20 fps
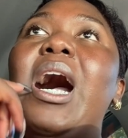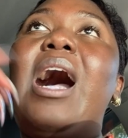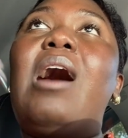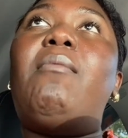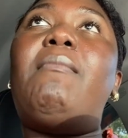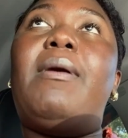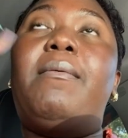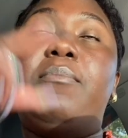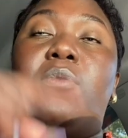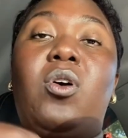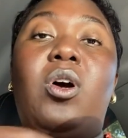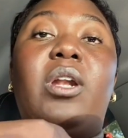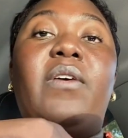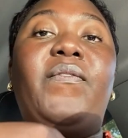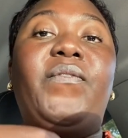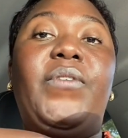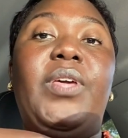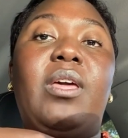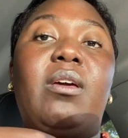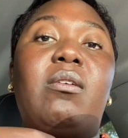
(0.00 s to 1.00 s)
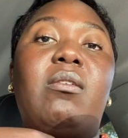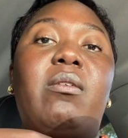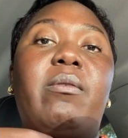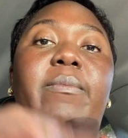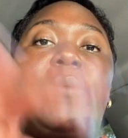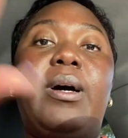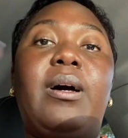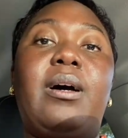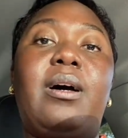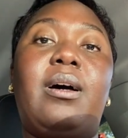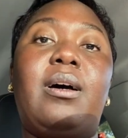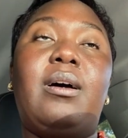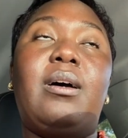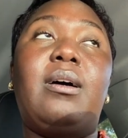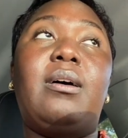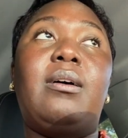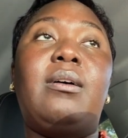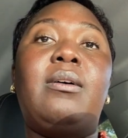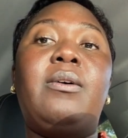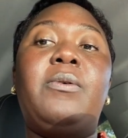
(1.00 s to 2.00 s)
I'm, I'm, gonna film
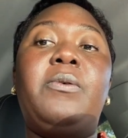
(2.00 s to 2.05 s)
a